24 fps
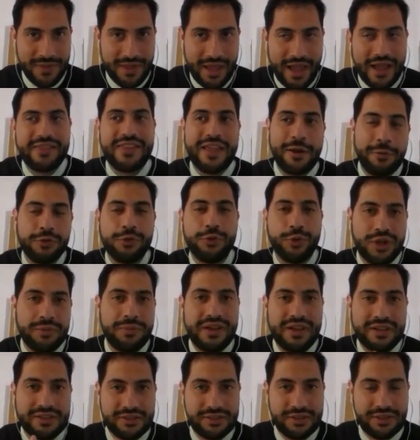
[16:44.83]
And they would do it
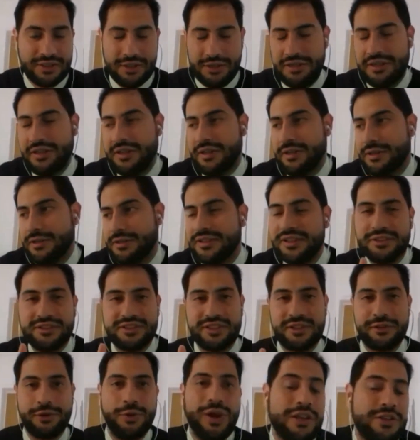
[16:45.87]
because there's
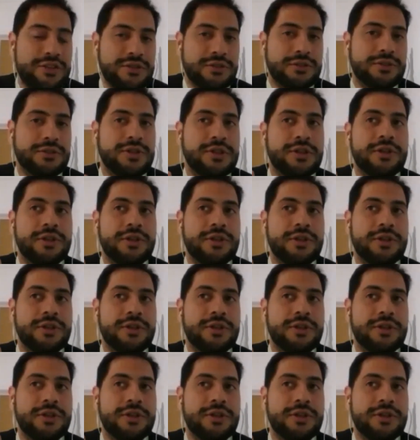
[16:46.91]
a regulation.